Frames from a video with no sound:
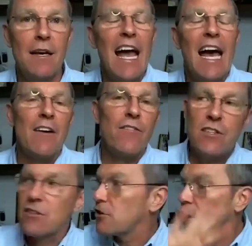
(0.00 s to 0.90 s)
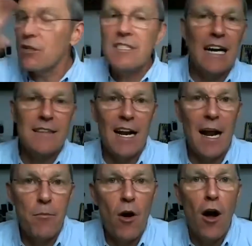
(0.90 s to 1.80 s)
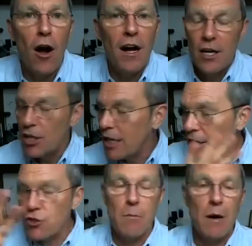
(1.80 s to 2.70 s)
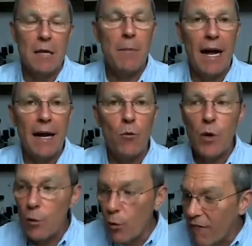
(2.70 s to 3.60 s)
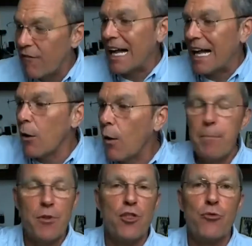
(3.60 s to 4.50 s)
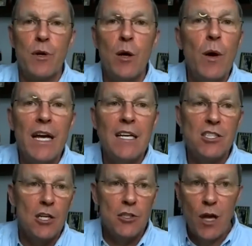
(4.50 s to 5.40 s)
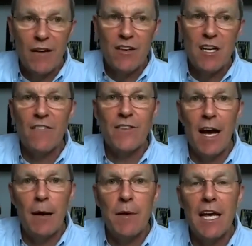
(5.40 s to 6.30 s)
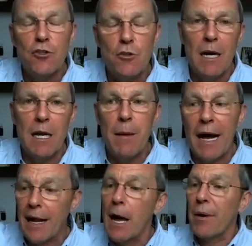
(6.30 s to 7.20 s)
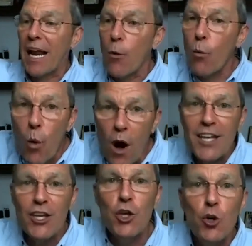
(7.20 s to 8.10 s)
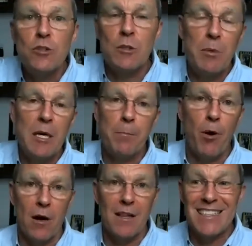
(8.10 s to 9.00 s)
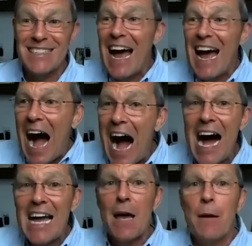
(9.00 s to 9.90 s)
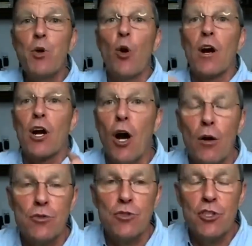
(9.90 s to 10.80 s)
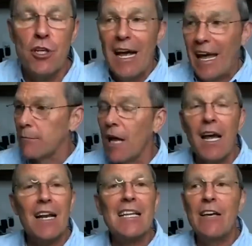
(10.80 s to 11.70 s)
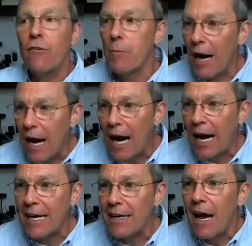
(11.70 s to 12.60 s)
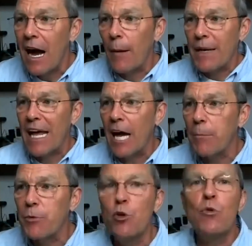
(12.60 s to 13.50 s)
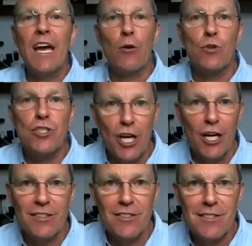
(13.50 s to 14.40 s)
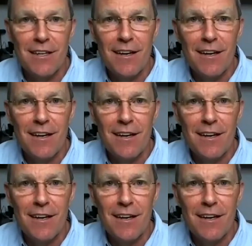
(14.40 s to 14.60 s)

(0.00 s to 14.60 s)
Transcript: And if it turns out that I'm wrong, you get your money back. We will follow up in 3 weeks so you have enough time to get your money back. But I want you to be a part of this. I am your coach, and I'm not going to leave you behind. I'm going to help you get results.